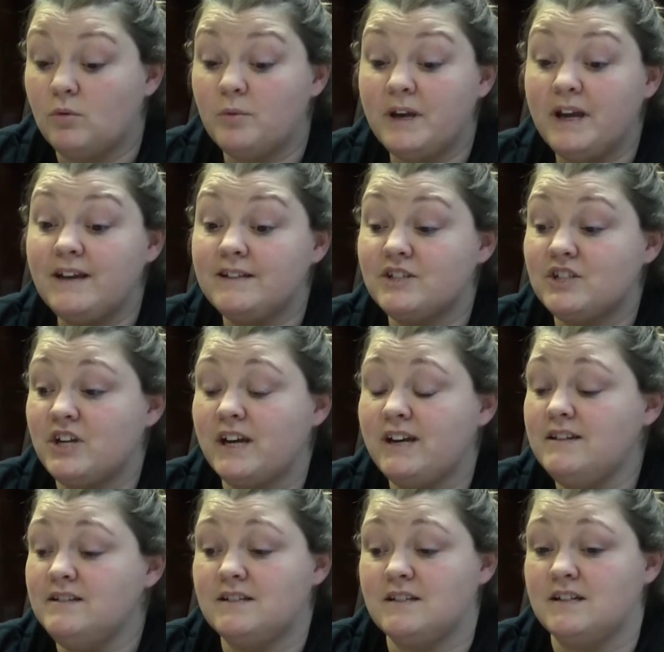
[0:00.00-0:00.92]
Well, we hadn't
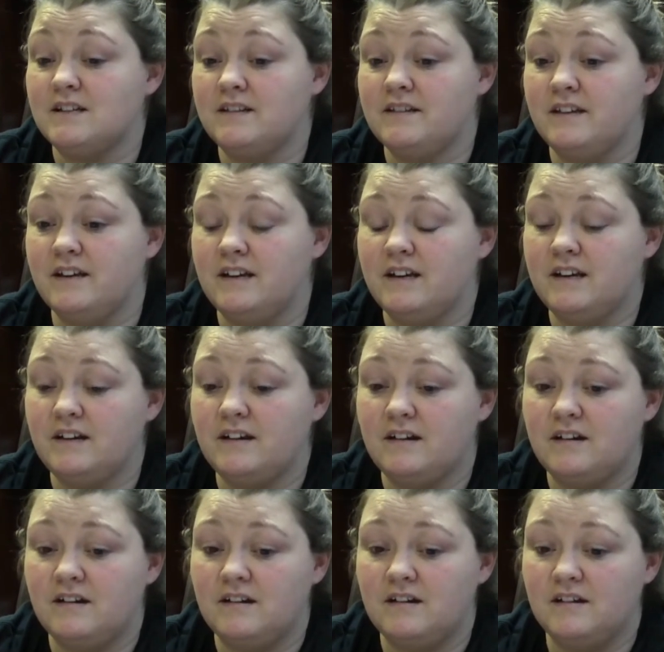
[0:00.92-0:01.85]
changed anything.
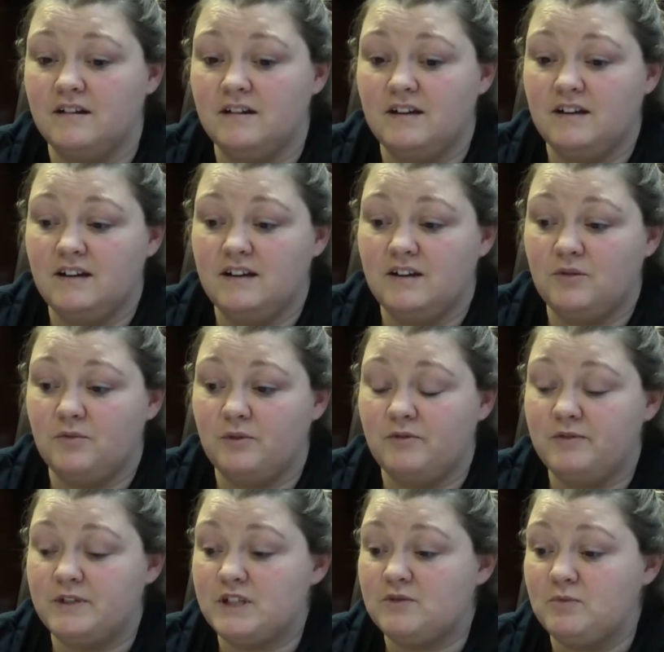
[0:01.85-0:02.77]

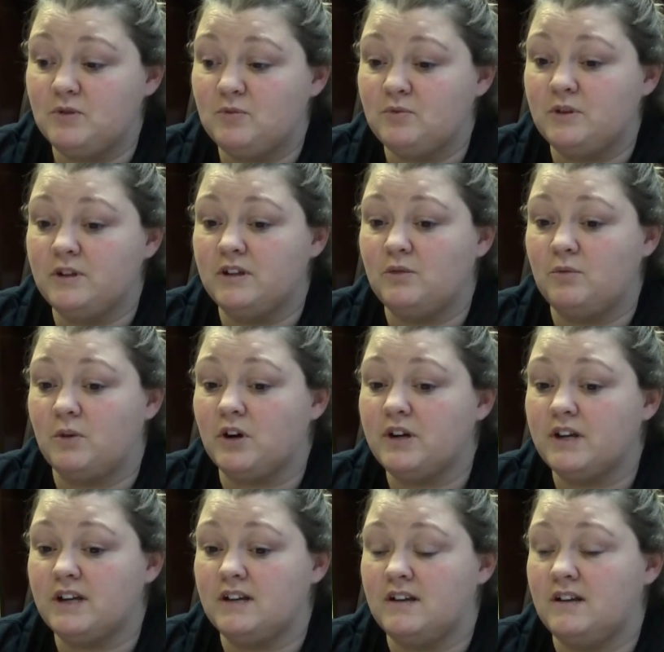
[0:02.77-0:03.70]
We've just been really
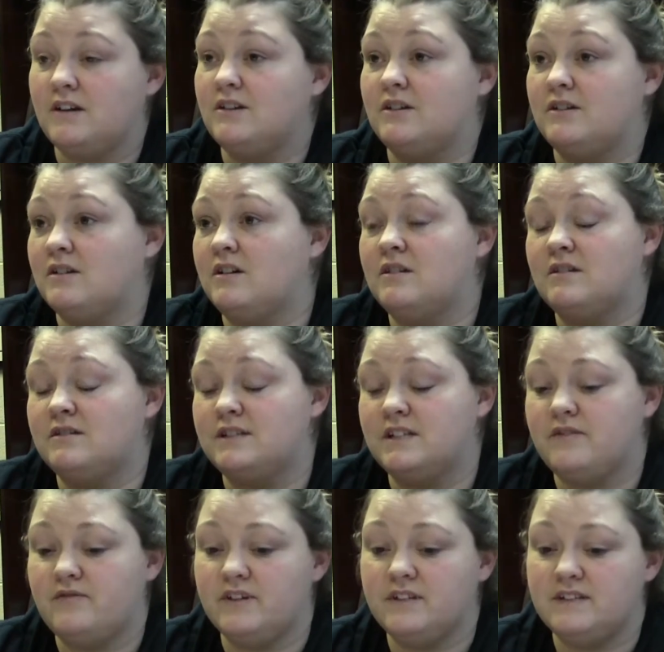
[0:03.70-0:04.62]
working on our
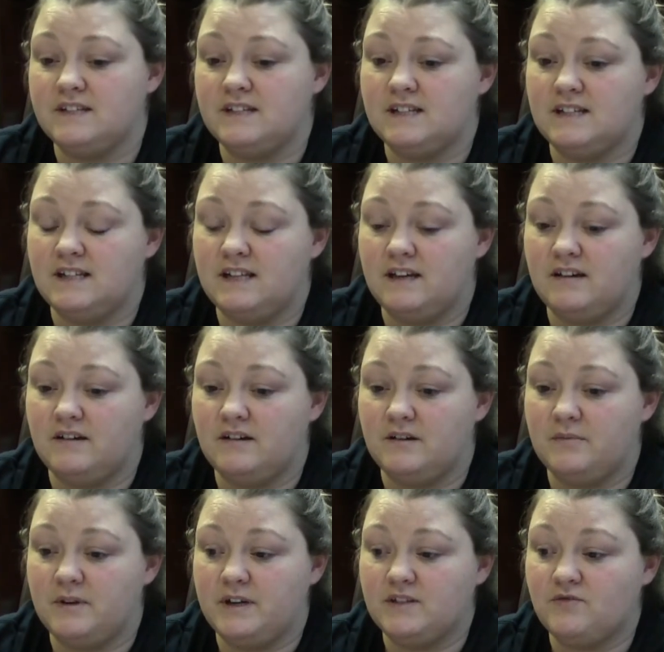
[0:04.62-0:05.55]
defense, and
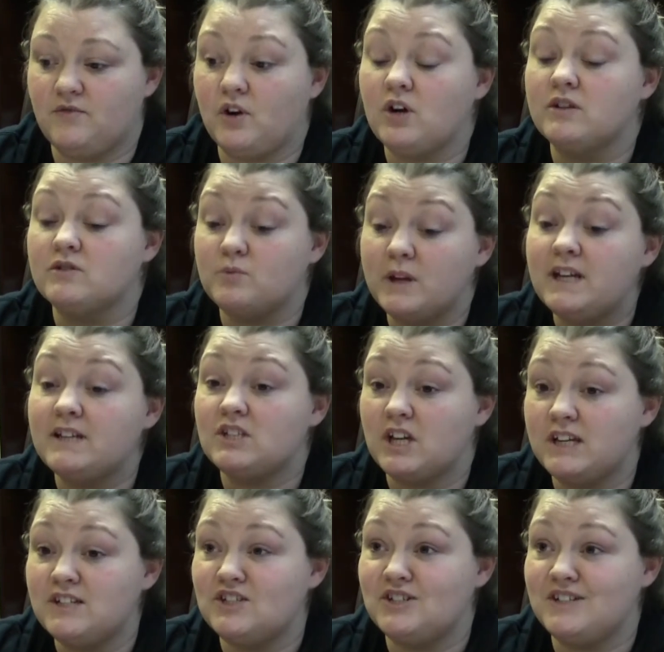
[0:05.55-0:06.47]
as far as we hadn't
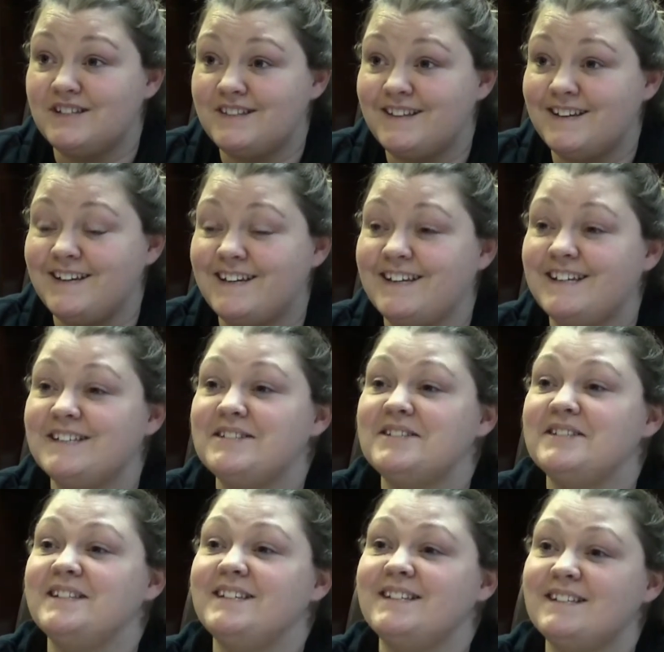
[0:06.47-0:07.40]
changed anything
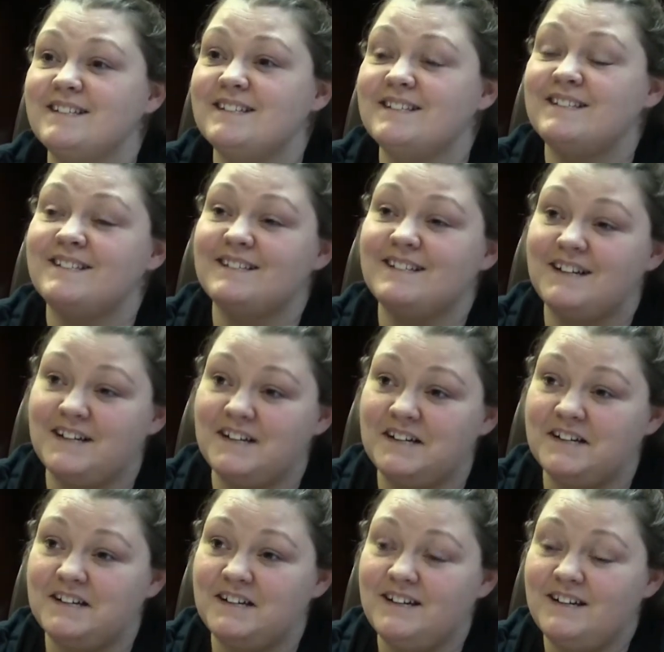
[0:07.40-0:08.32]
since
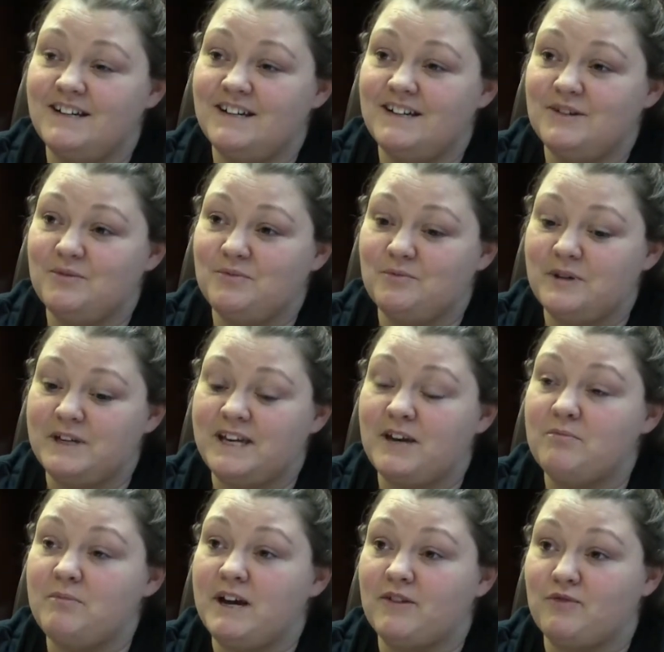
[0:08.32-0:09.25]
we
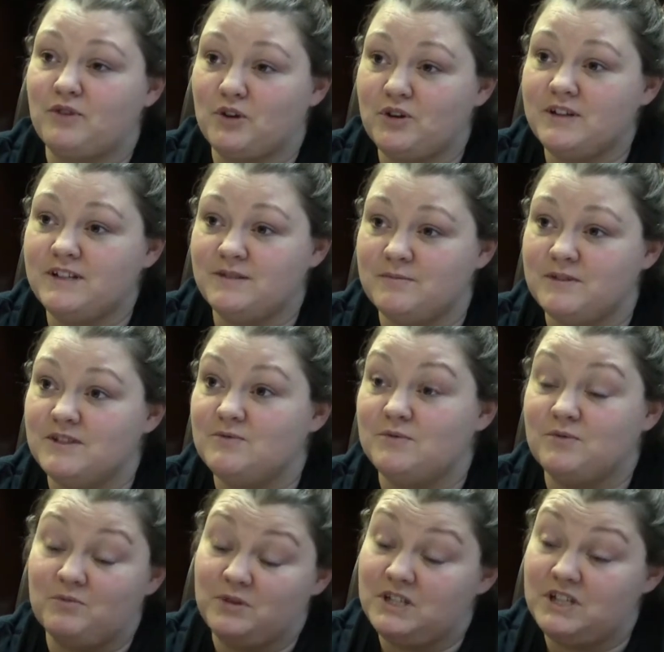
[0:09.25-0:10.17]
came back for Christmas
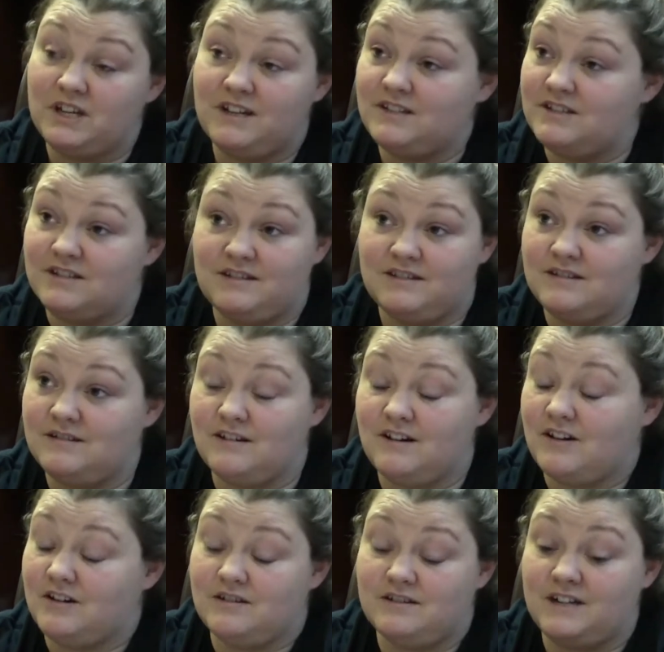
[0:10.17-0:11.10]
when we changed
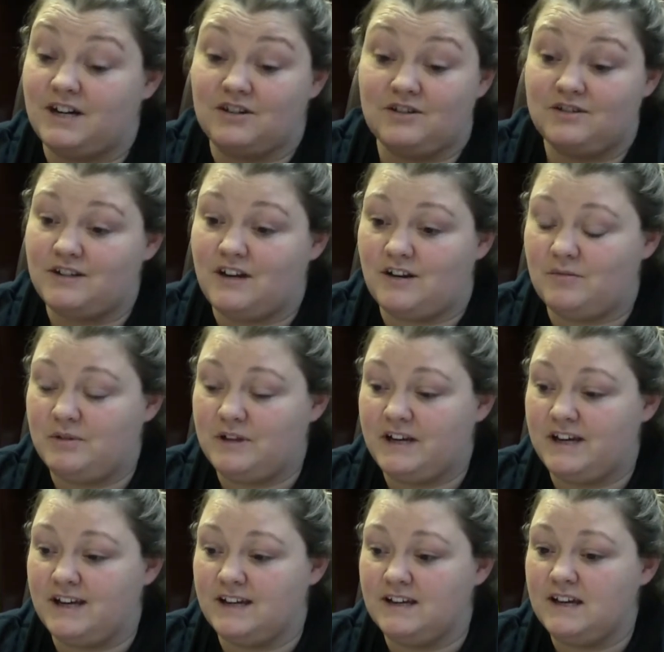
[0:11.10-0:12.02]
our entire style of
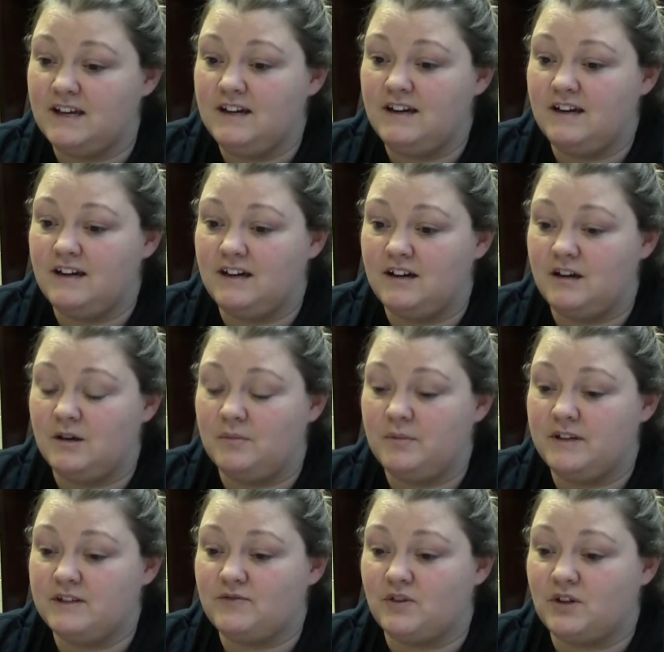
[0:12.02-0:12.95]
play.
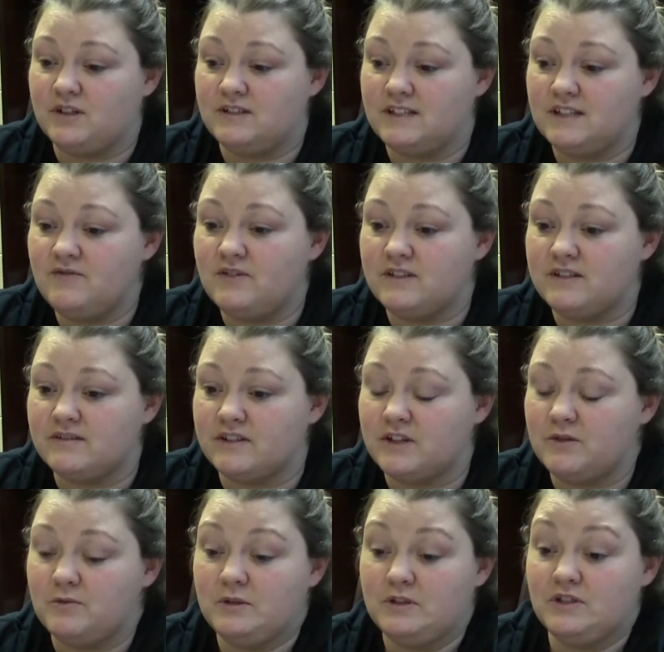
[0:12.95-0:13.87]
As far as
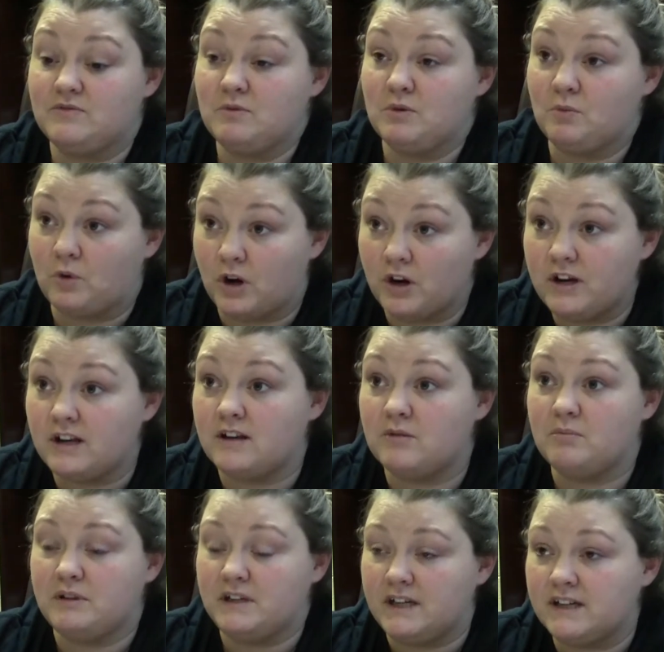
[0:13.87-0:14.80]
defensively, we just been working
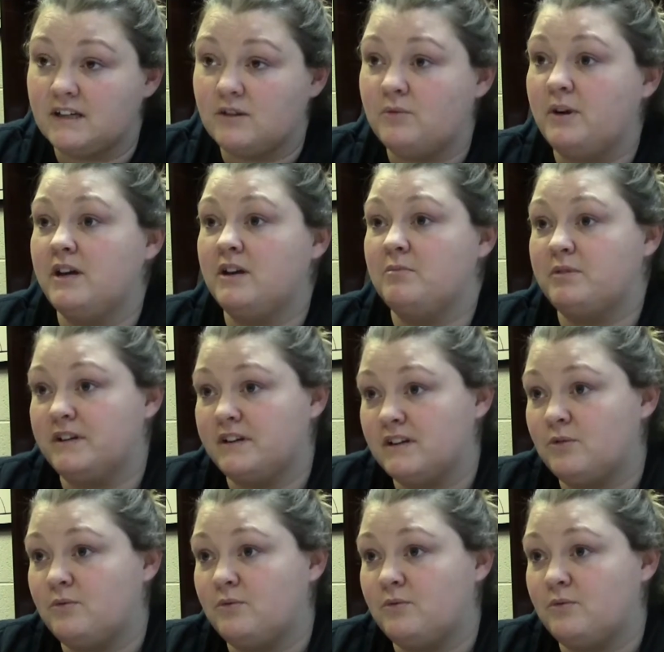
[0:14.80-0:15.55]
and plugging away and